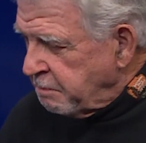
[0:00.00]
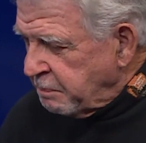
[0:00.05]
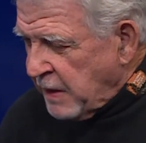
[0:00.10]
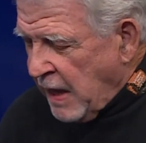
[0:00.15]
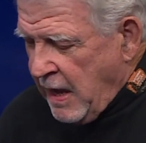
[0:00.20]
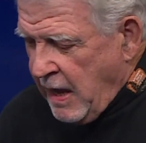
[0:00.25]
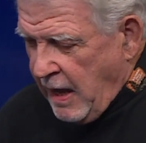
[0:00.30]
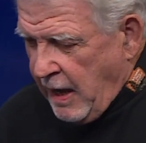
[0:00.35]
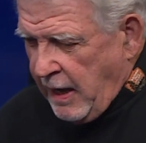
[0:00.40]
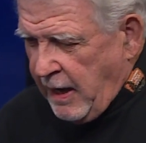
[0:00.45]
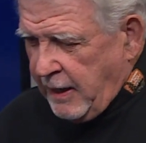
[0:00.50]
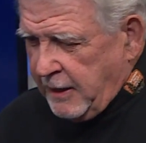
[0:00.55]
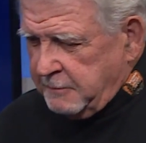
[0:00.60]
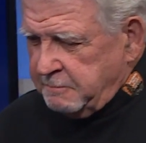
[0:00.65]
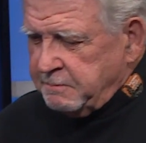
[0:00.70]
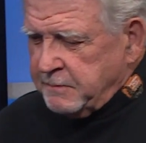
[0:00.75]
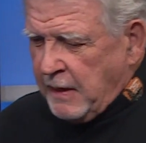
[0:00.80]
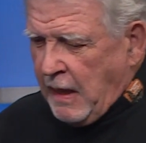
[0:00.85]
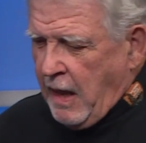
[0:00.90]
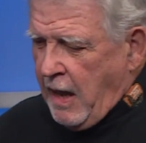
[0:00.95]
Sure.
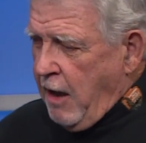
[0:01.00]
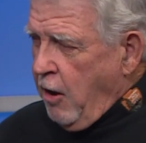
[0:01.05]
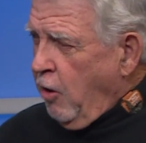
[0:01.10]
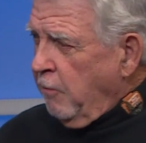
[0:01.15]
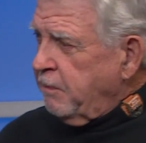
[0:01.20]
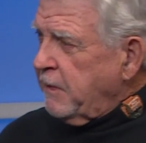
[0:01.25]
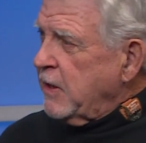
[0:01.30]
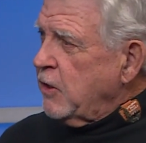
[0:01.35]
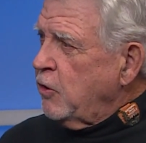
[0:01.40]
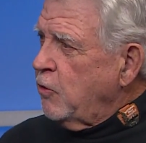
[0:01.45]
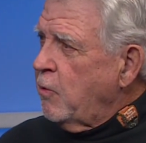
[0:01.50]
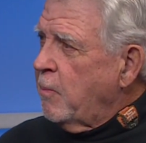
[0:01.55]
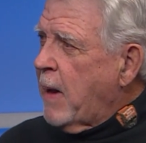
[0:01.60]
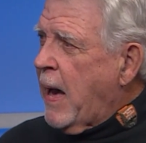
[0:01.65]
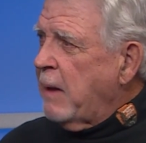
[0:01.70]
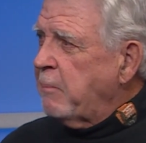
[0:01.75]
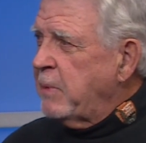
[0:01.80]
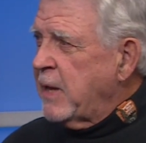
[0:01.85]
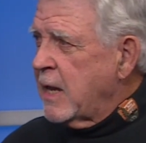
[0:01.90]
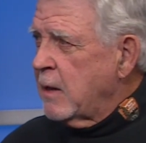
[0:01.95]
Um, uh, hopefully, you
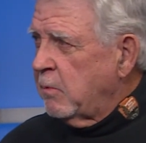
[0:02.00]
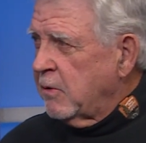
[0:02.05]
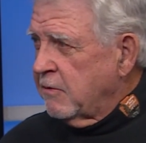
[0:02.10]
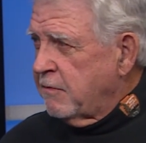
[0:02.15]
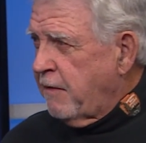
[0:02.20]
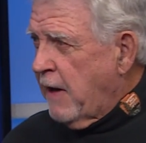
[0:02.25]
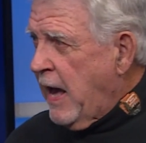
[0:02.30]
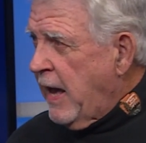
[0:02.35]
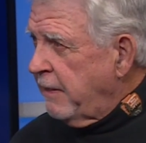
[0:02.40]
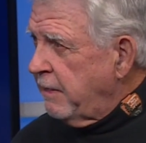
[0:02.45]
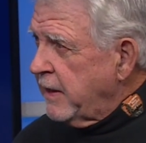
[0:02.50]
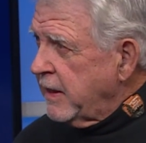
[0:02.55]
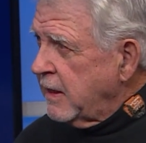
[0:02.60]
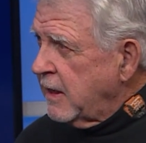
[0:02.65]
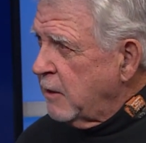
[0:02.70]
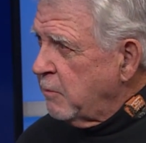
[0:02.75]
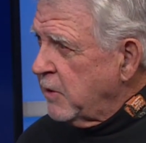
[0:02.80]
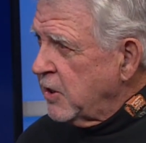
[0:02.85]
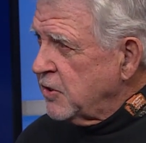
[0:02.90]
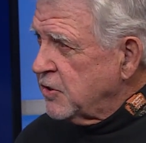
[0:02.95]
might be able to find the
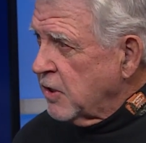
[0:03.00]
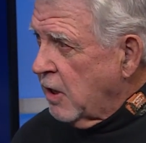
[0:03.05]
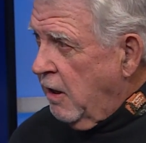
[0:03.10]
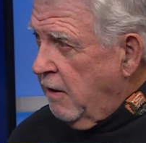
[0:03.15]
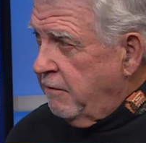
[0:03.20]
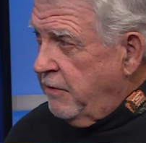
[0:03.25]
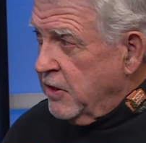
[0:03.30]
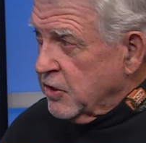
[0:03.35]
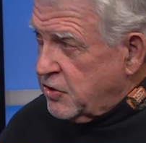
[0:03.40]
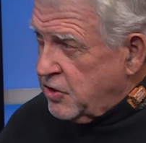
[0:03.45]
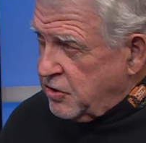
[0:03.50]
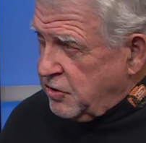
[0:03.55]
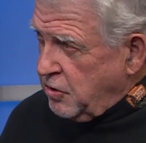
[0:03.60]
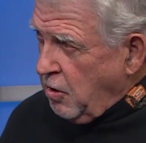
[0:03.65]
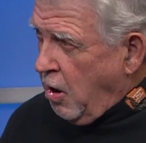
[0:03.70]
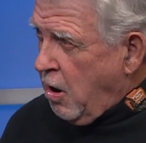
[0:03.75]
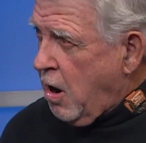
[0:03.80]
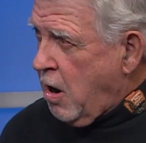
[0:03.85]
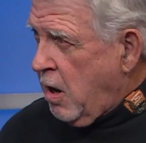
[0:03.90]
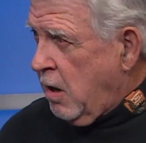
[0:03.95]
image of the
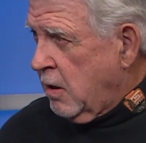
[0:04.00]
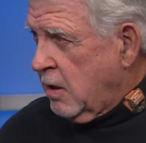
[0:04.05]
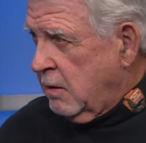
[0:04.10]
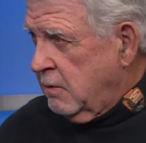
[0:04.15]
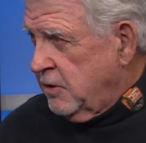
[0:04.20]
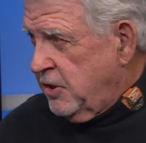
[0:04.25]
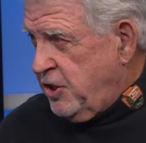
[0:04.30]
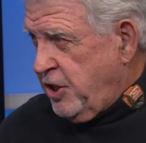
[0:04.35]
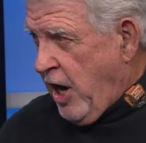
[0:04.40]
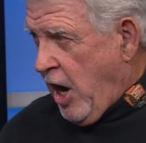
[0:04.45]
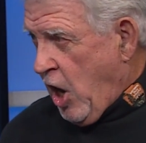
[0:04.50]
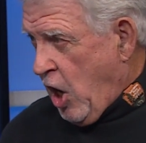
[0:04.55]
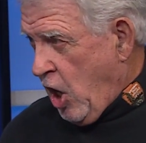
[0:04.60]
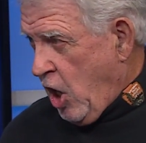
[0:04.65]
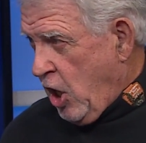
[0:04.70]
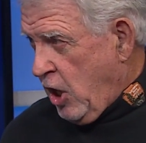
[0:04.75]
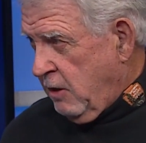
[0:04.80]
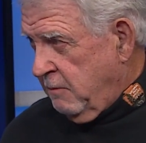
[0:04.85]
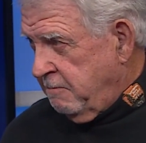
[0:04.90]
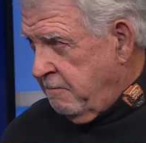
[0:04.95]
star
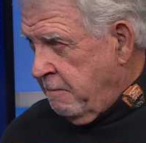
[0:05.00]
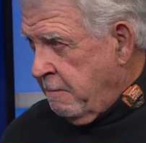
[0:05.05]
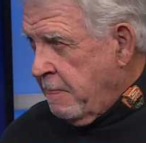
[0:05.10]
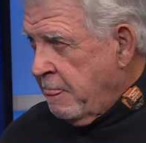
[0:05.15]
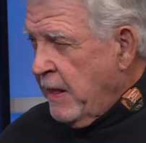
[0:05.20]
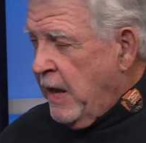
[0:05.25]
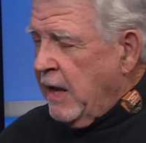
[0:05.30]
chair. Mm.